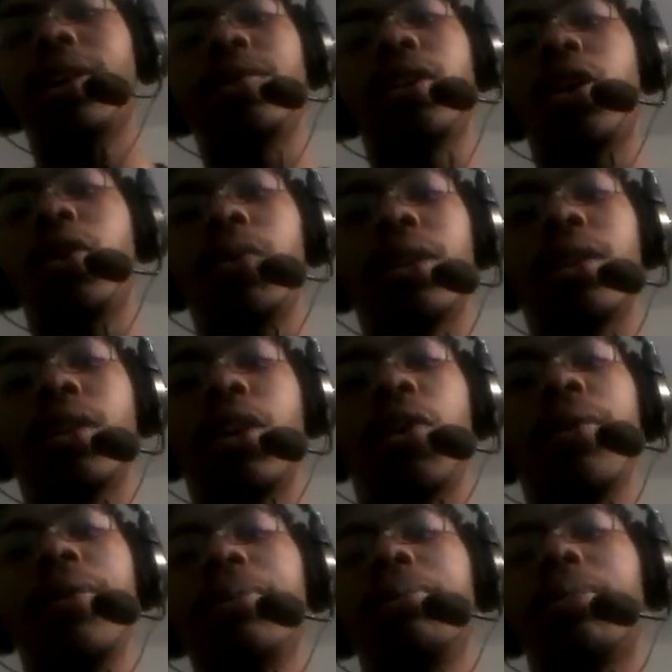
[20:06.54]
you don't want to know,
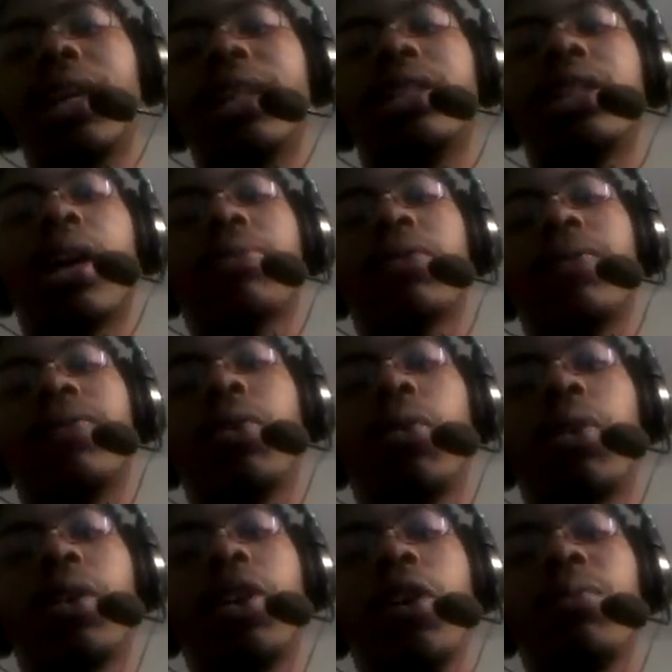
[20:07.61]
but in chapter
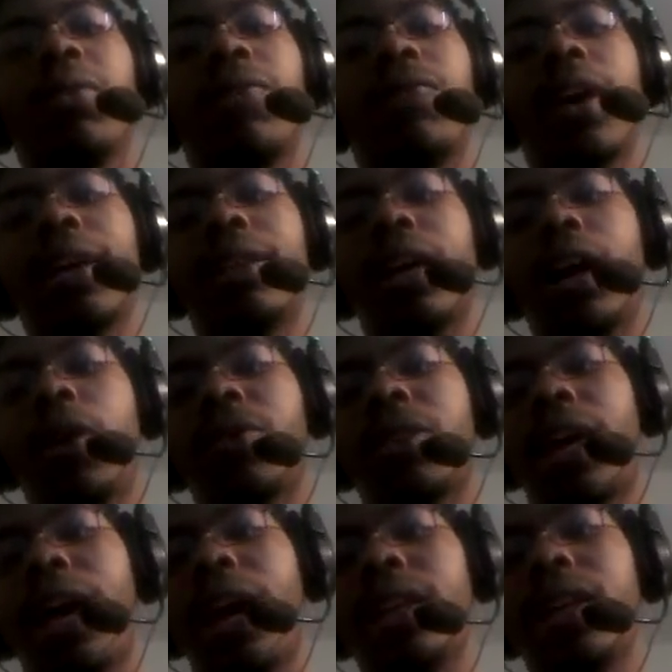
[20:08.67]
4, we found out
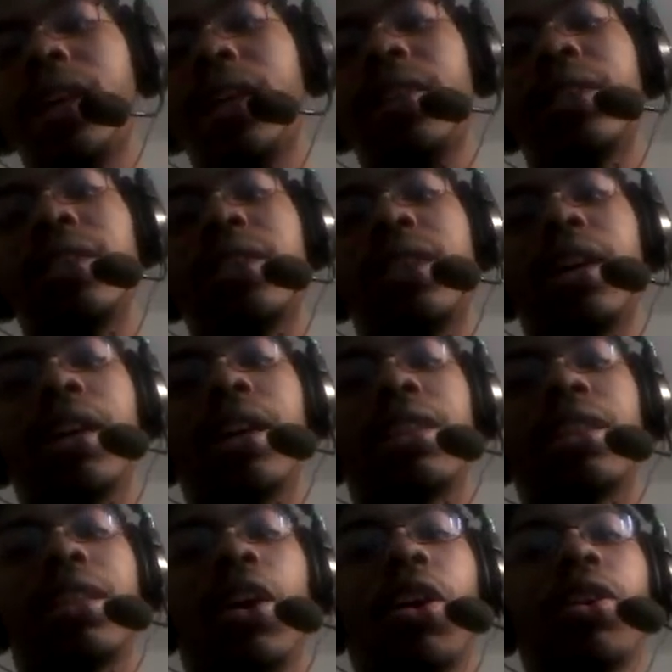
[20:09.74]
that
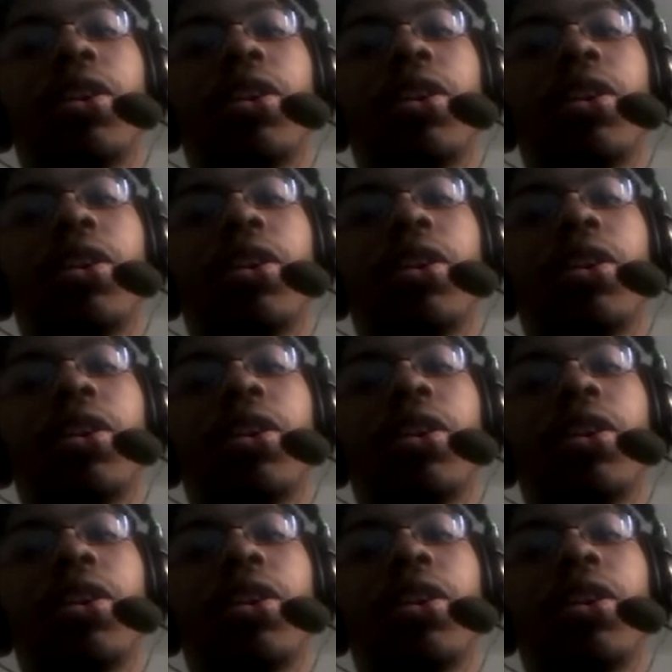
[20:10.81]
her